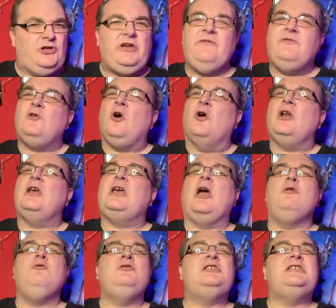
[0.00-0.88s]
you've got to
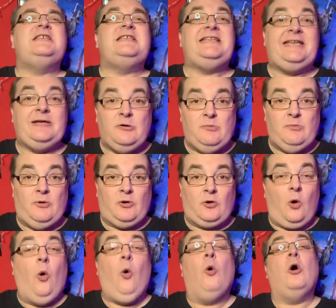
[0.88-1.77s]
go
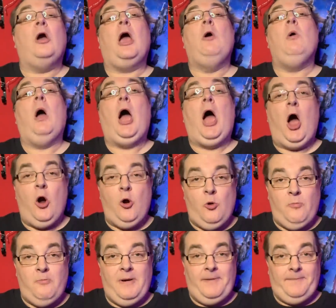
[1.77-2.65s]
steelbook or go home.